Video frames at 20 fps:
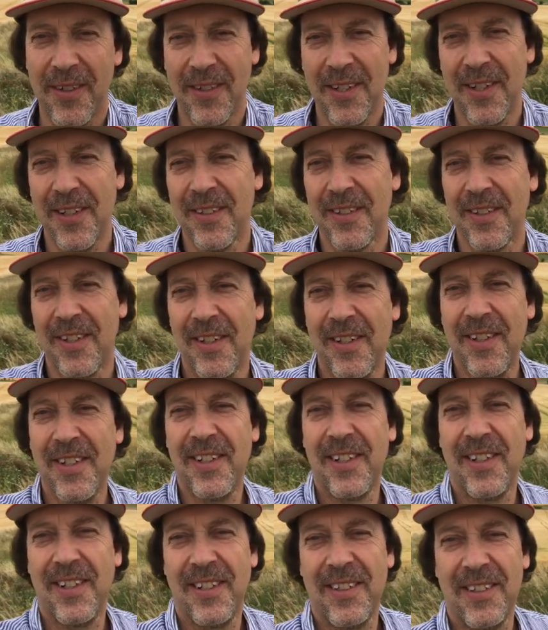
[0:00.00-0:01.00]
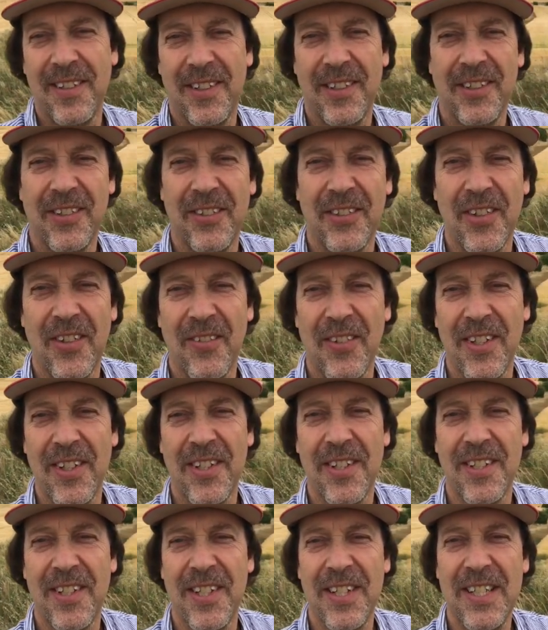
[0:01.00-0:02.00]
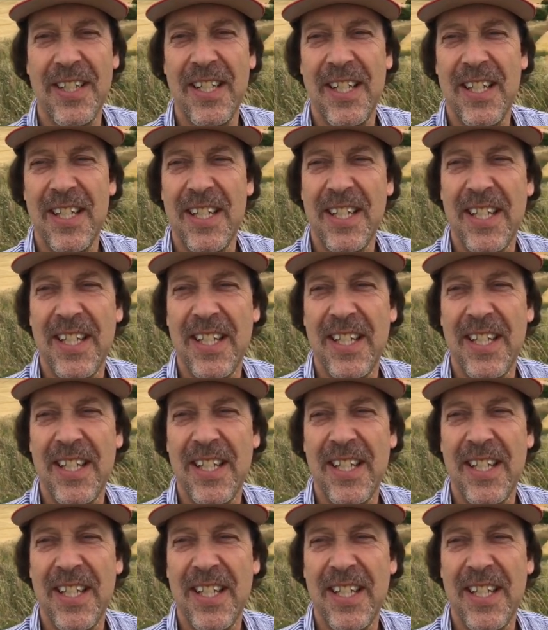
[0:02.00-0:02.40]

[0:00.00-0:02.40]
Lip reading: Take a look. You'll know where this is.